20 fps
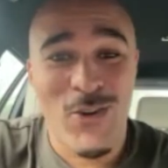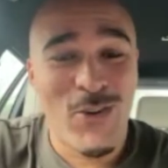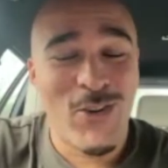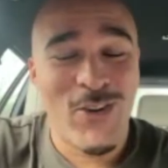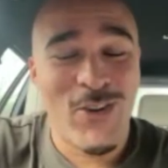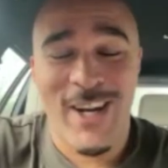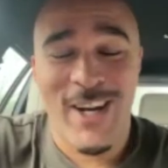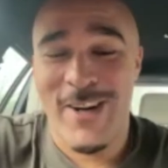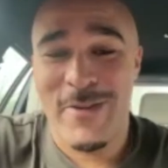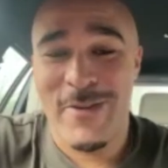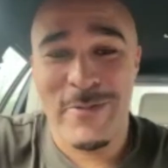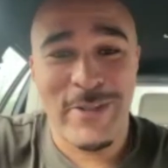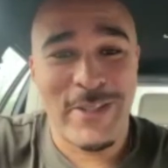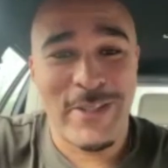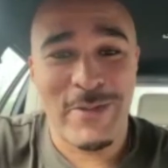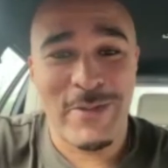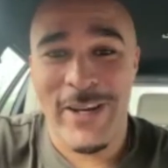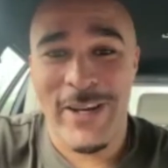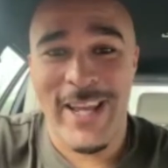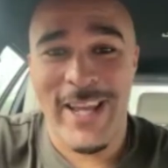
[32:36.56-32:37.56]
horrible
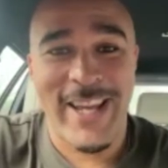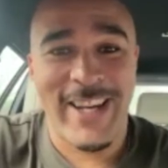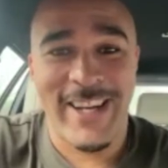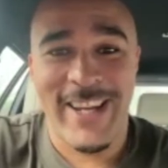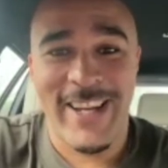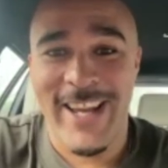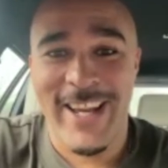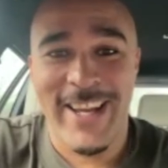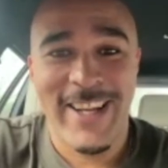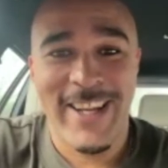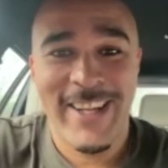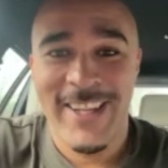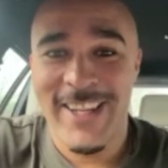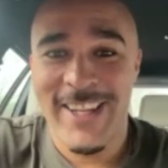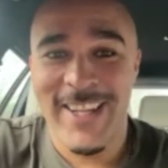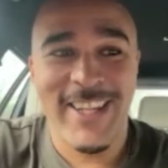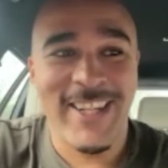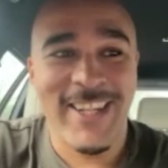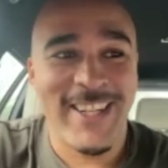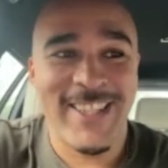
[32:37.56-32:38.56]
to play in. Yeah,
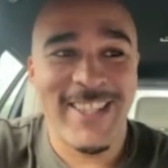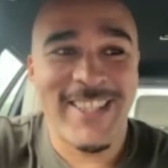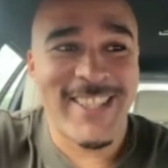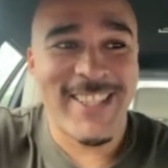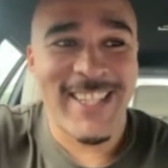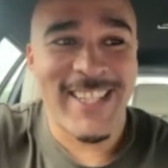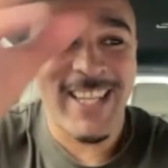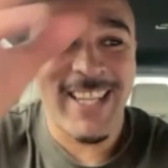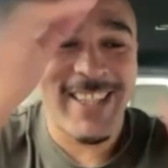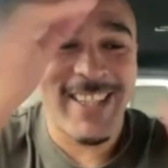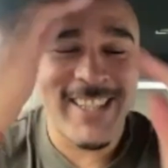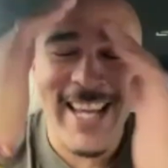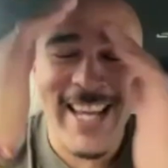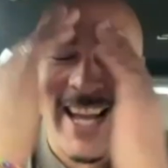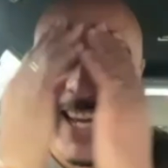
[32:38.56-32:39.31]
it is sick. The